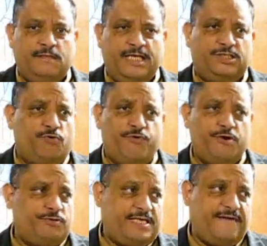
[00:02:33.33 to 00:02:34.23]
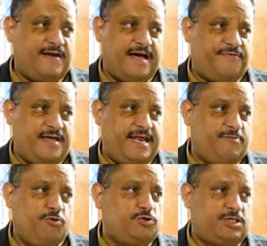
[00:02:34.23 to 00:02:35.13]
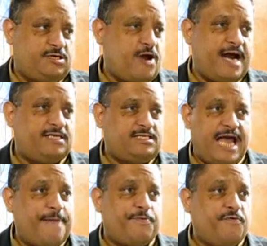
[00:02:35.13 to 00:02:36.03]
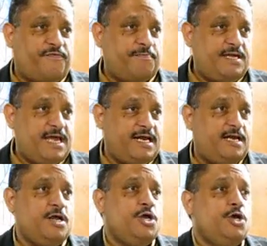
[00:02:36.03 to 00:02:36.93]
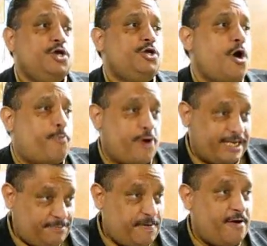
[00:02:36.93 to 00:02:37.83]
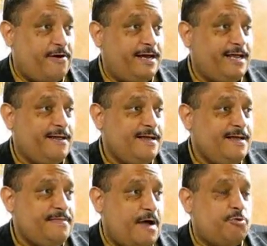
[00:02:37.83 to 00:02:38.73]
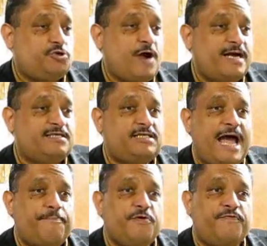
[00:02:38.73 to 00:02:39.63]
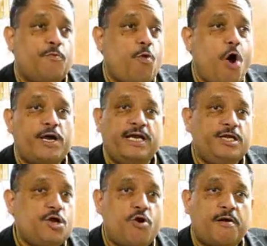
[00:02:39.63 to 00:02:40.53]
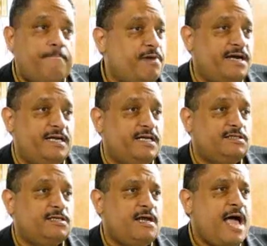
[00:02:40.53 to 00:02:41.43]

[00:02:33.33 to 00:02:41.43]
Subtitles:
There's a real devil out there that will try to stop you from getting your prosperity. That will try to stop you from walking in your abundance.